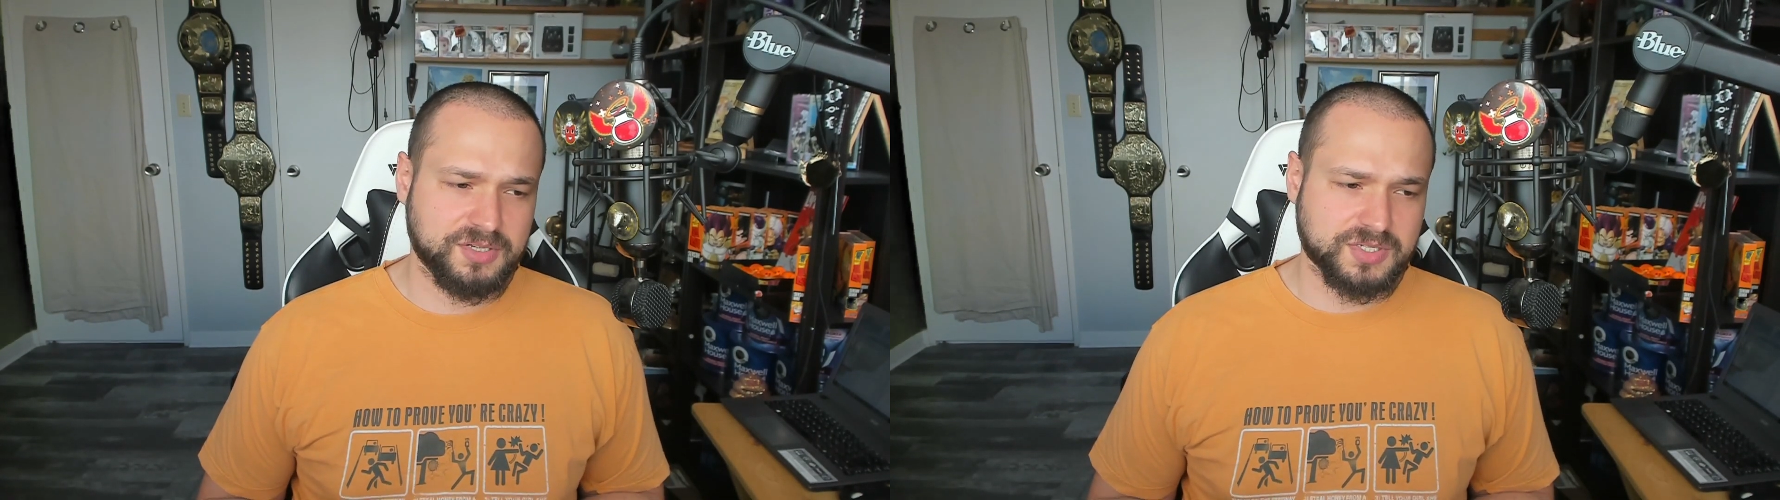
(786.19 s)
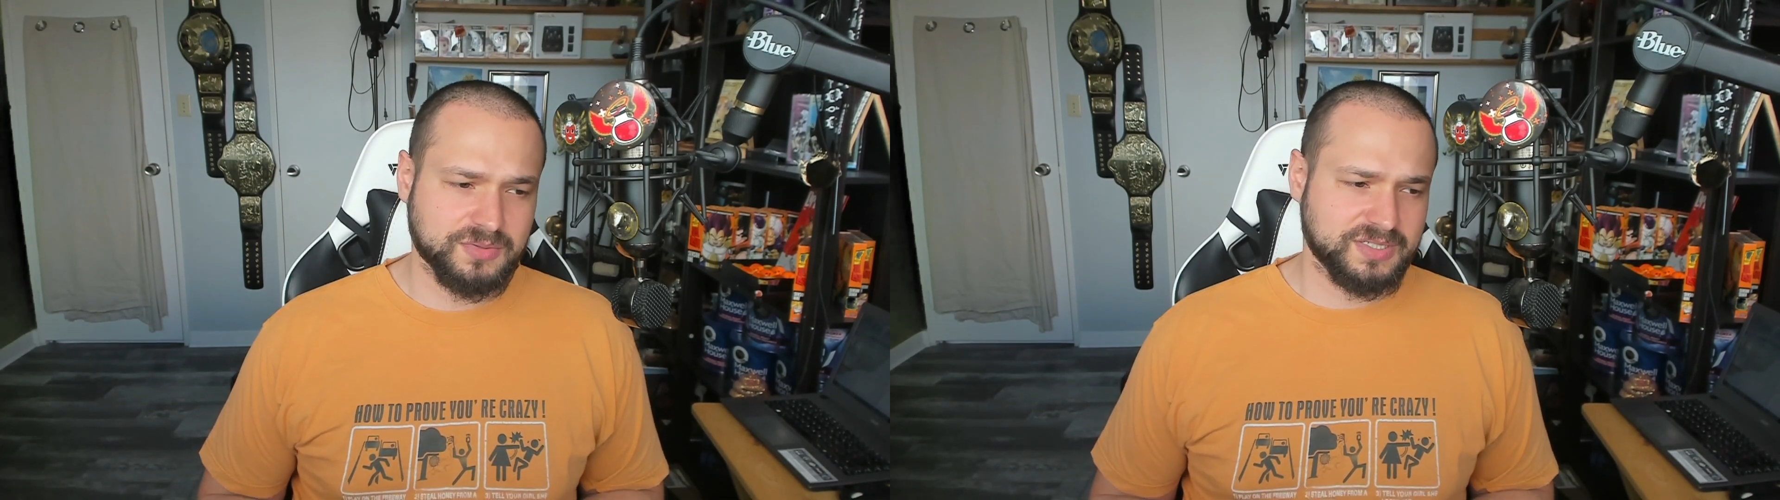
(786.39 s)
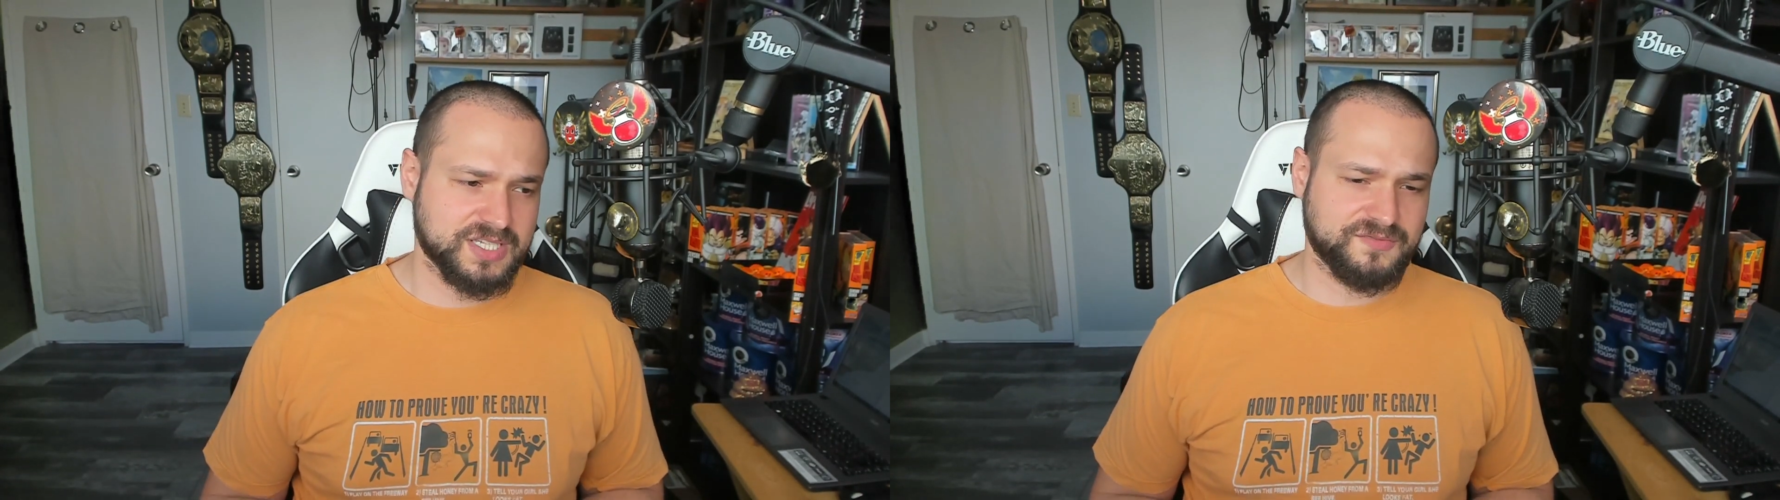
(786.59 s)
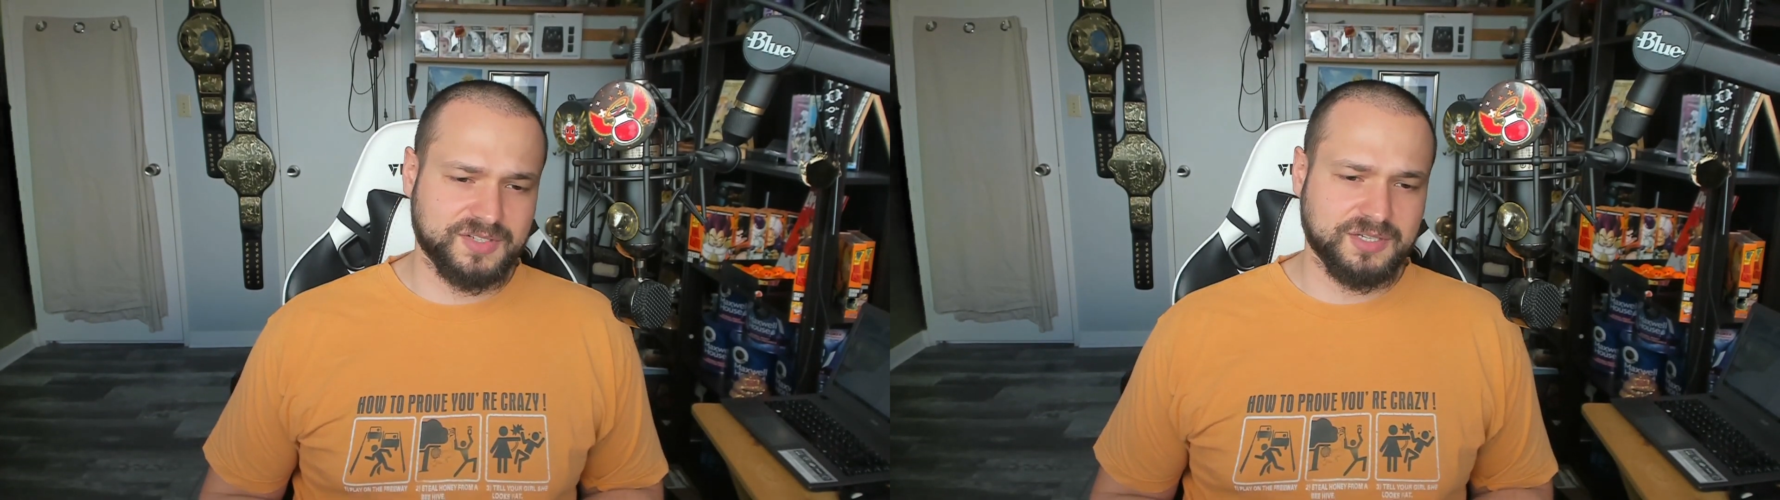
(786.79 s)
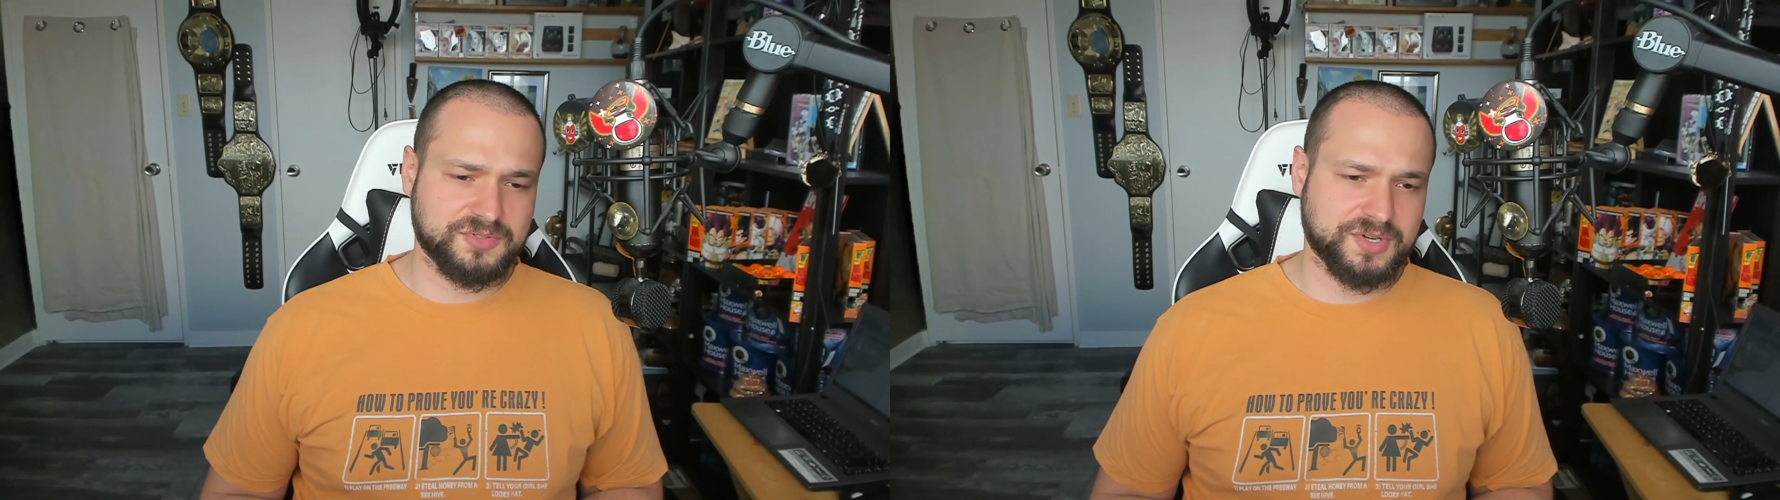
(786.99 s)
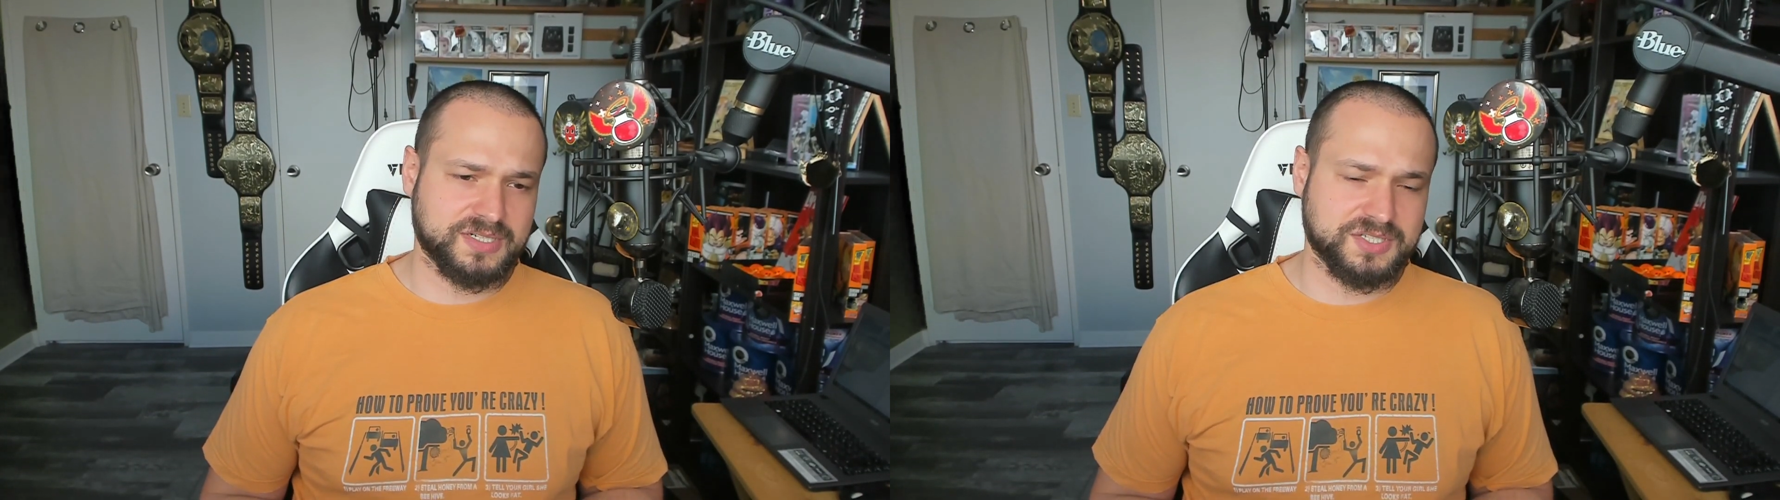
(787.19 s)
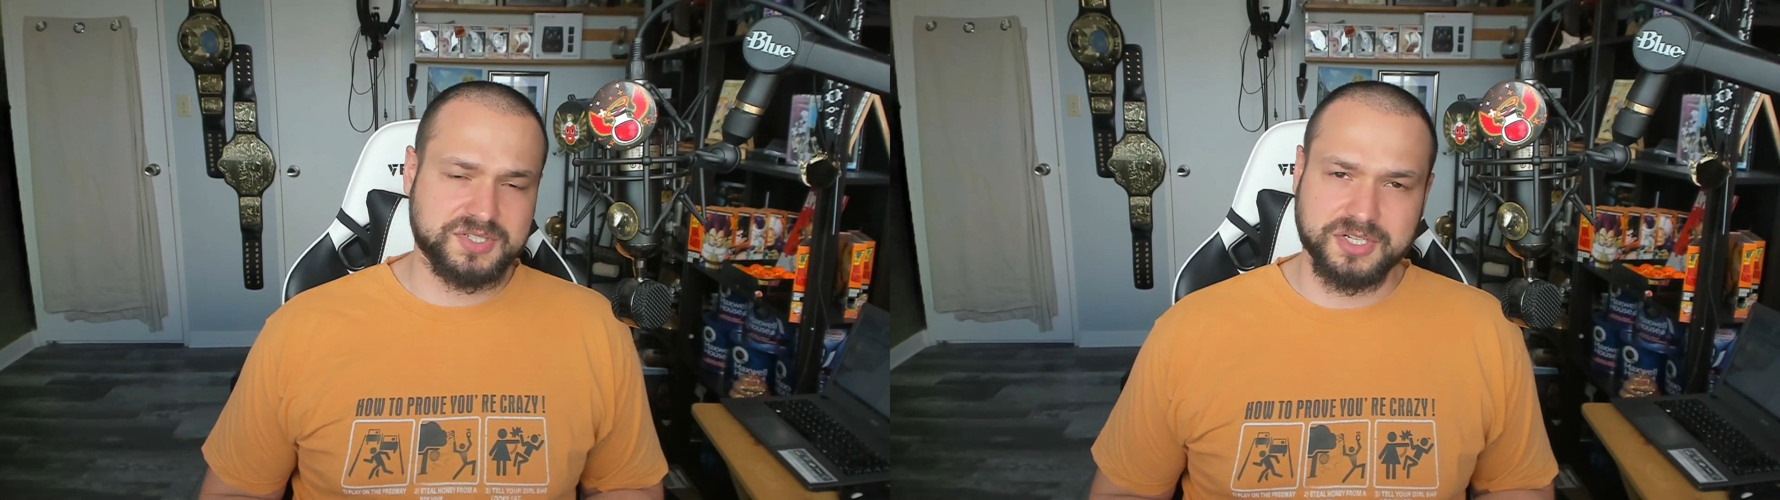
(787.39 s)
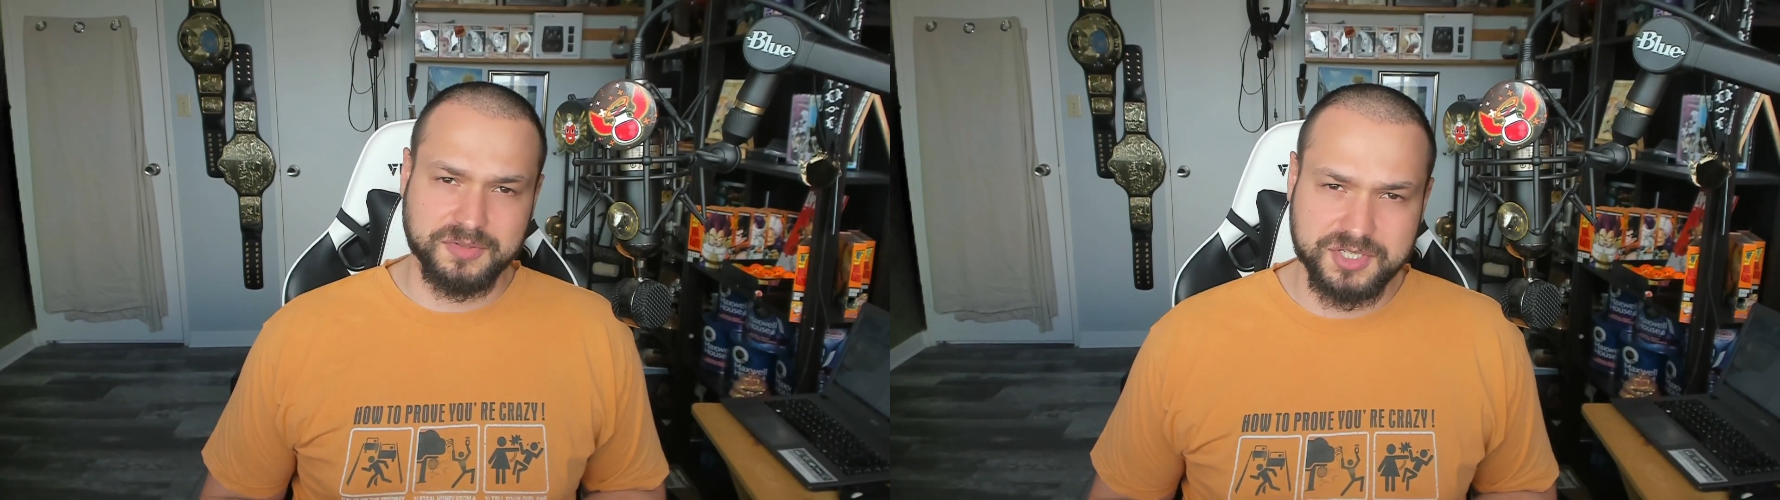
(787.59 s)
you know, don't let this video try to
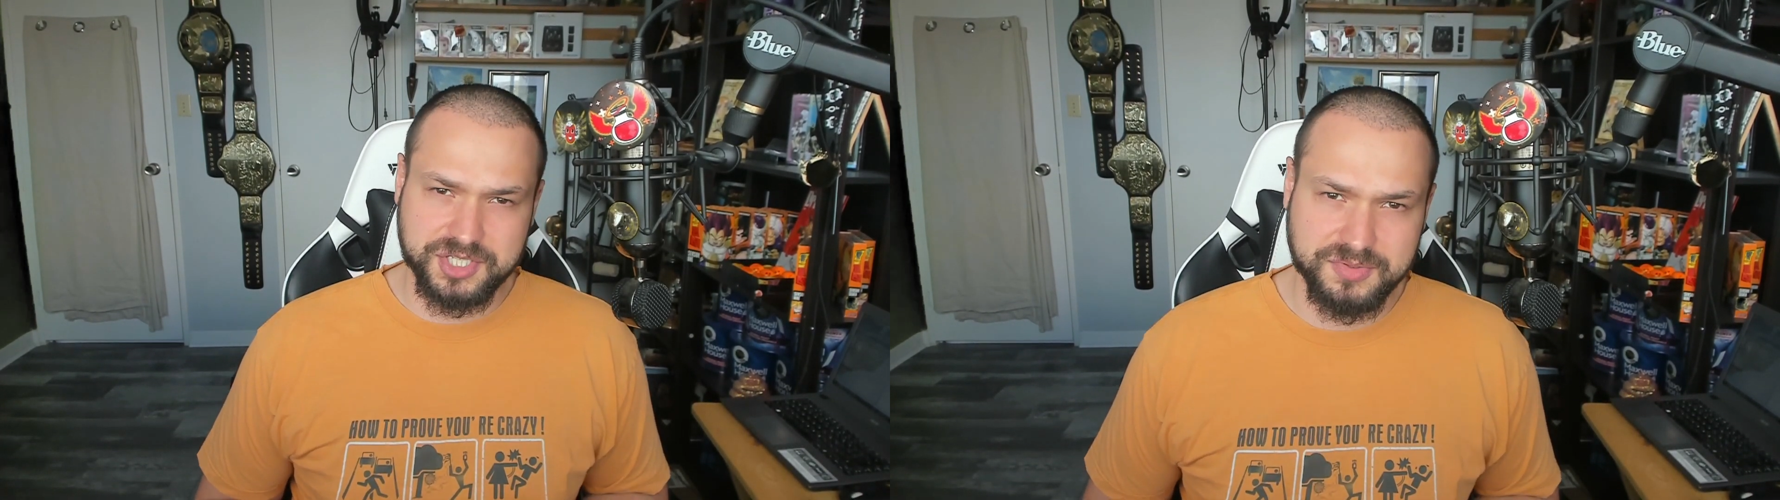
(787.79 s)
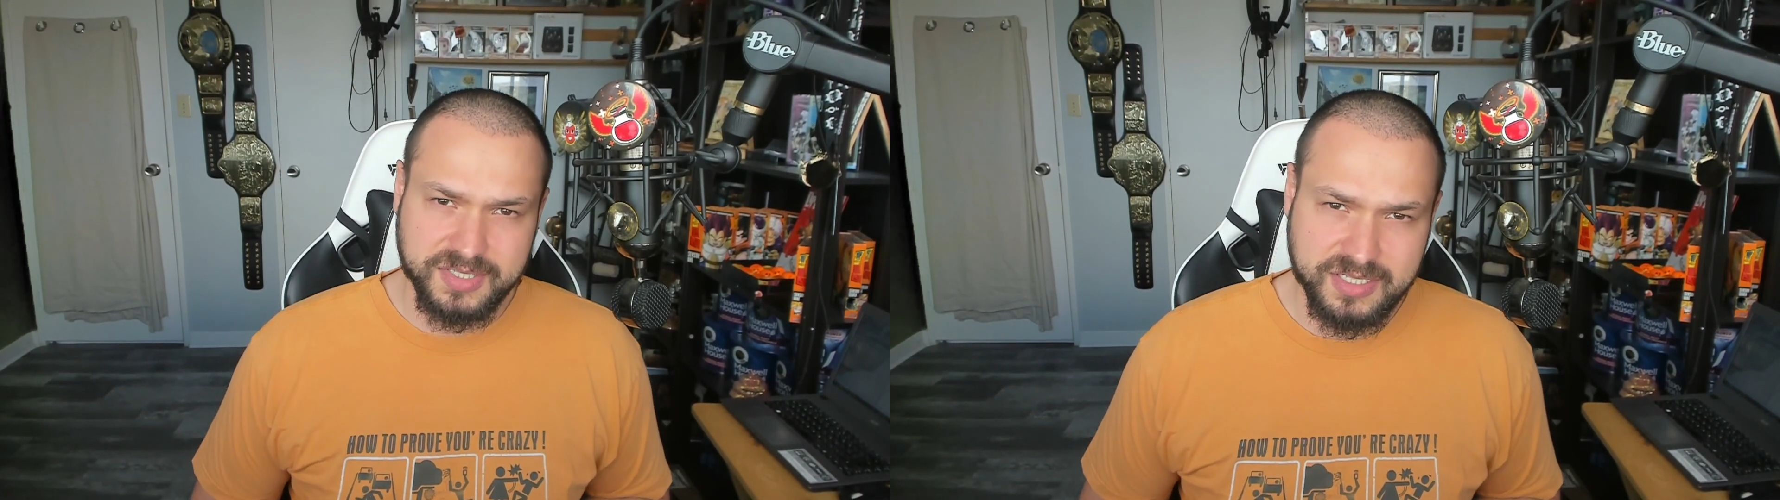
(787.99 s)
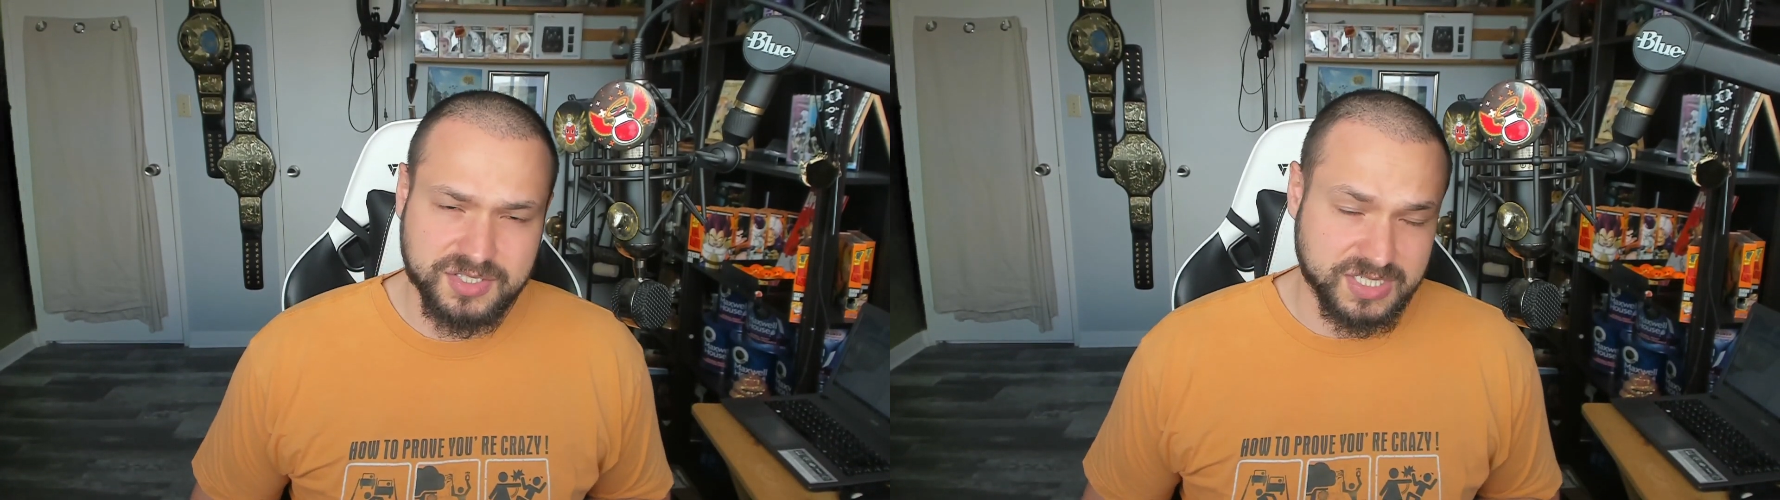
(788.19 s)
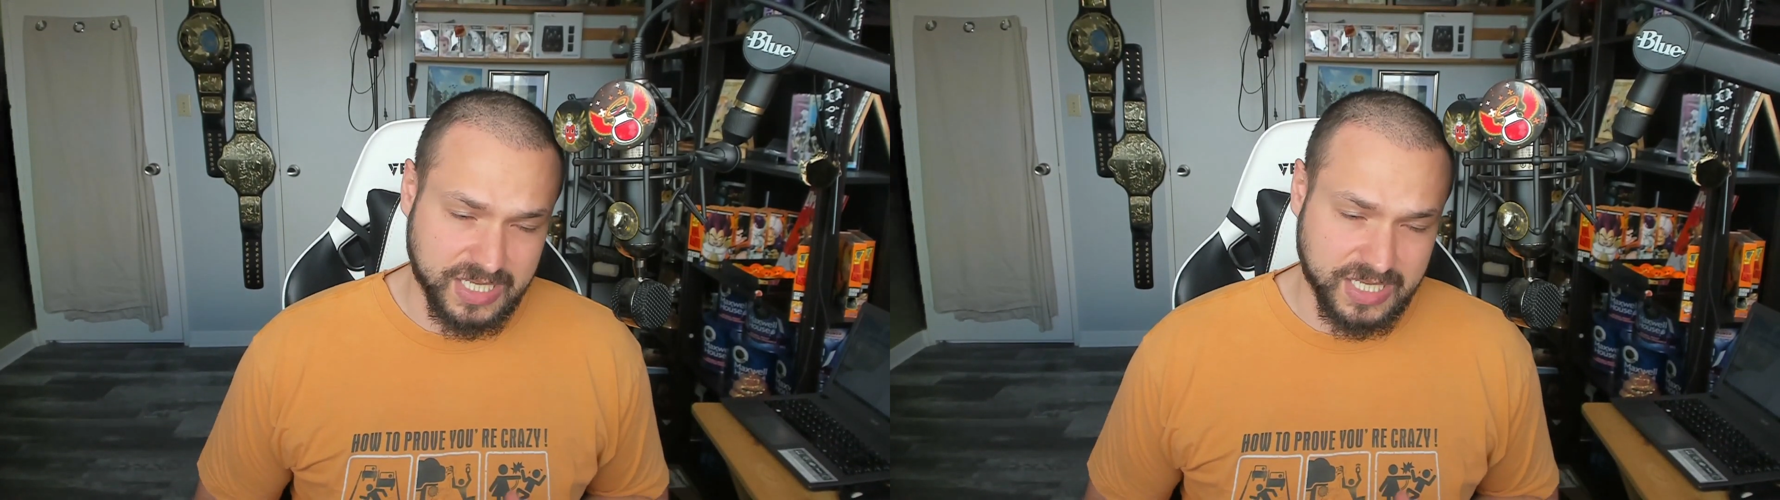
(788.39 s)
discourage you in it.